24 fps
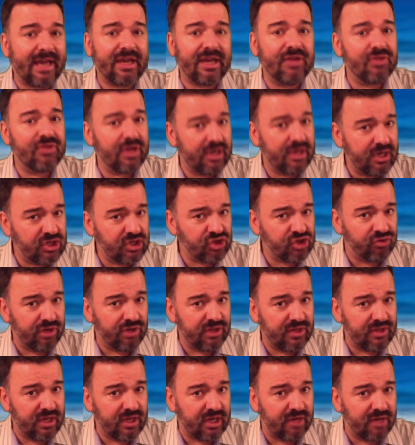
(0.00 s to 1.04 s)
in the history
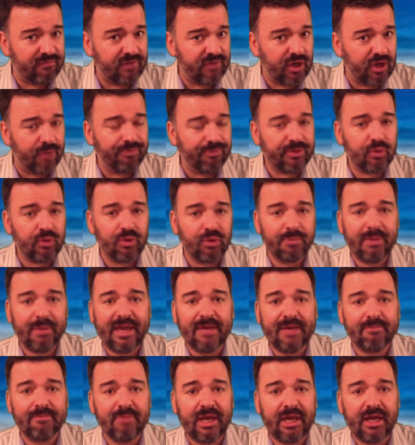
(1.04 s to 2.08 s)
of the NFL with
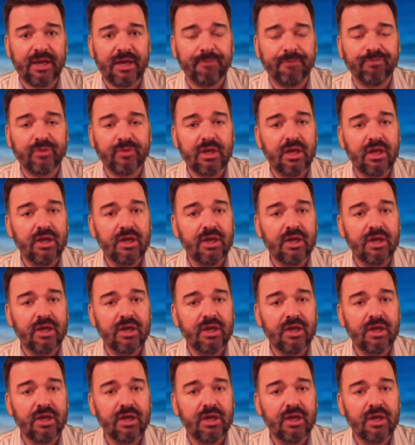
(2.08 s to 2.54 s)
Peyton Manning.